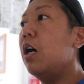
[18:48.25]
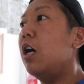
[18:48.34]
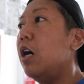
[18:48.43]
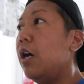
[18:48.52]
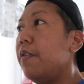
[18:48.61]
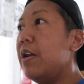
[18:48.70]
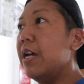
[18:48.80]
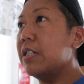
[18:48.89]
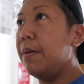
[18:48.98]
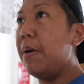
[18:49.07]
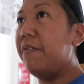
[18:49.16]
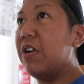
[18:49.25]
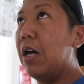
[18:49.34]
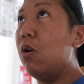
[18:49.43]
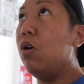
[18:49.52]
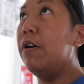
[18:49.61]
The next time I've
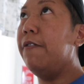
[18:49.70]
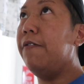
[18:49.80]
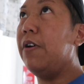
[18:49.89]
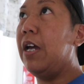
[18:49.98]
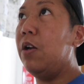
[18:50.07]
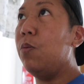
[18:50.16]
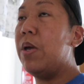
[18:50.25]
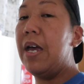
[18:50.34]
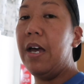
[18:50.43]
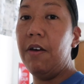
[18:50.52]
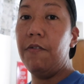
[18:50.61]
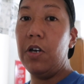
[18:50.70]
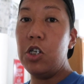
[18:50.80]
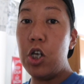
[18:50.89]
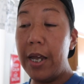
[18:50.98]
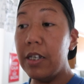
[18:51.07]
got off and we have a
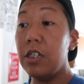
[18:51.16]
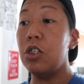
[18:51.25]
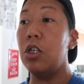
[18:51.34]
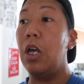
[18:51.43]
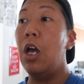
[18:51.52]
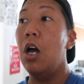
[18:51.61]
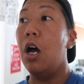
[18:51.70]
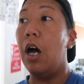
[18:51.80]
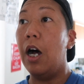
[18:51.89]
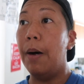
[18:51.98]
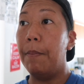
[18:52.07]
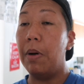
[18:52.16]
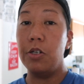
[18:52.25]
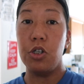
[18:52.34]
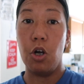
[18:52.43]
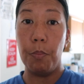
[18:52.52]
chance,
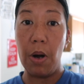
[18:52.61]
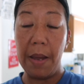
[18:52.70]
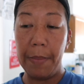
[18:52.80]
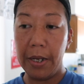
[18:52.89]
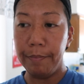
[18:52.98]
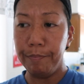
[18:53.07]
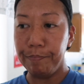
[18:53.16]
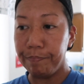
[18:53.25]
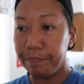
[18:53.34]
I'll start priming.